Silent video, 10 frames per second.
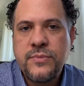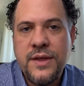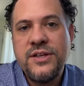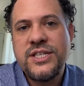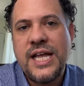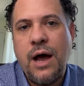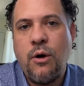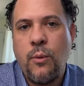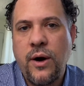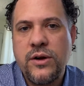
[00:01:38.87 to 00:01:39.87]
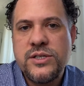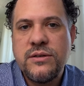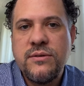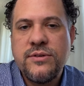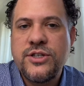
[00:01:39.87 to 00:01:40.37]
And this is how it works.
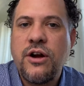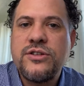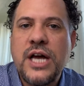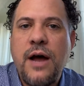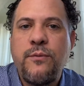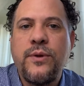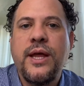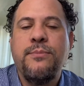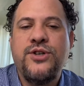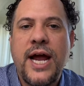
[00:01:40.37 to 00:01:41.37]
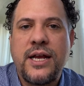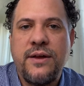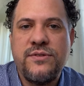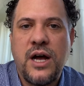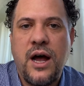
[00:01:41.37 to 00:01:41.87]
It starts off with the
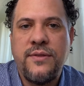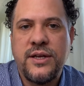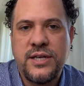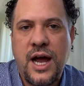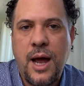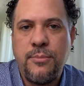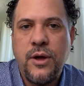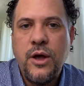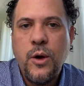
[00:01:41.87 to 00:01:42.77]
objectives on the top,